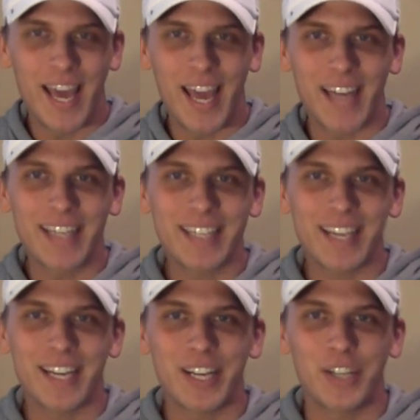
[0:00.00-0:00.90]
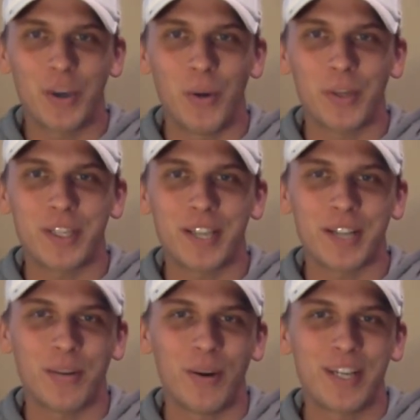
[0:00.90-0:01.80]
and he's like an adult. He's
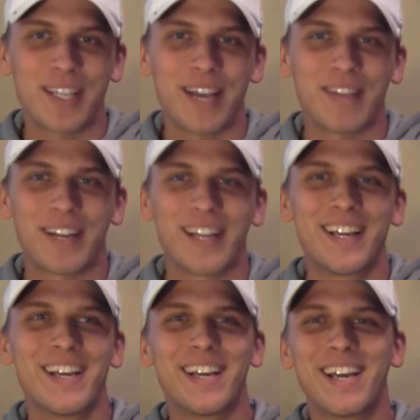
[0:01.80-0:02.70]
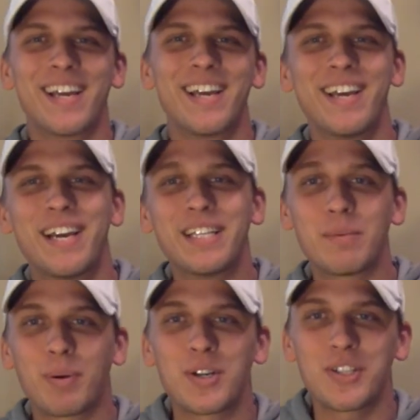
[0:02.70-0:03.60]
like 27. And the
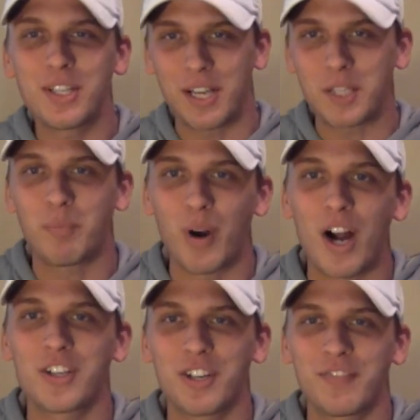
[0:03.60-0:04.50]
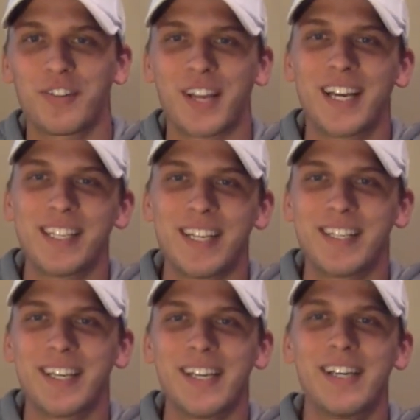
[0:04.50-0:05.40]
person, his proctor for the
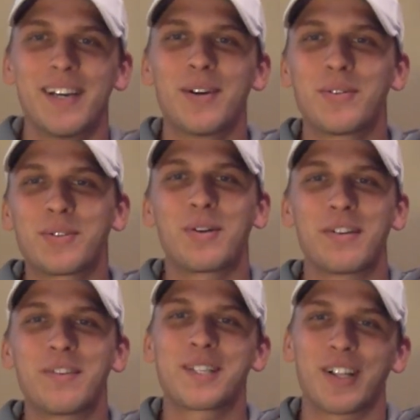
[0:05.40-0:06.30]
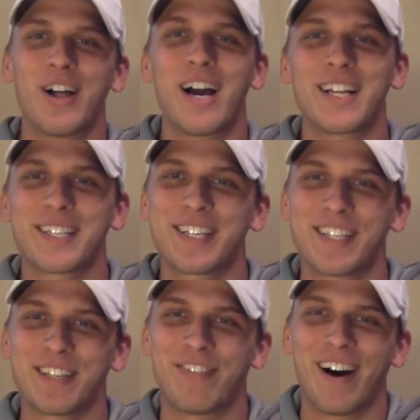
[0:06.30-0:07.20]
ACT, was one of his clients because
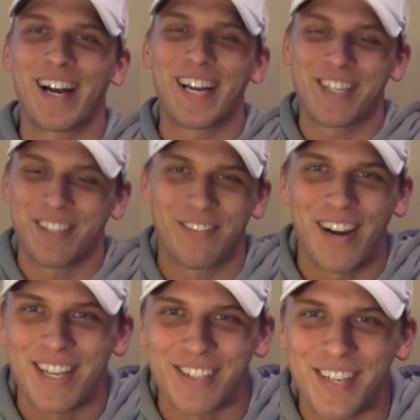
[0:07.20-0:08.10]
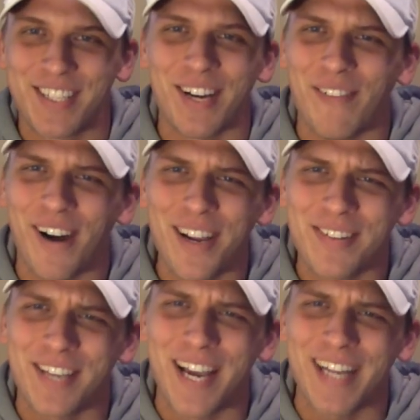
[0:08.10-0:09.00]
he's a financial advisor. He's like, why are you
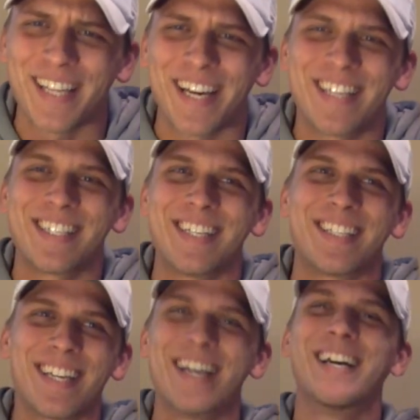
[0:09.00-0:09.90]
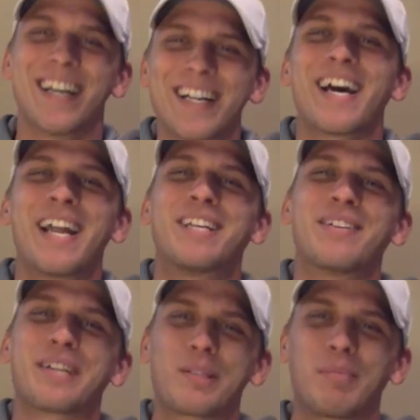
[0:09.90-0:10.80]
taking the ACT? And he had
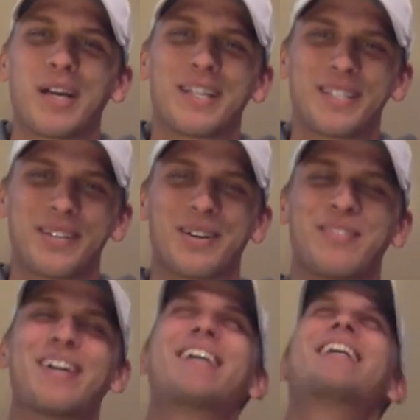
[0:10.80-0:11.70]
to explain to him.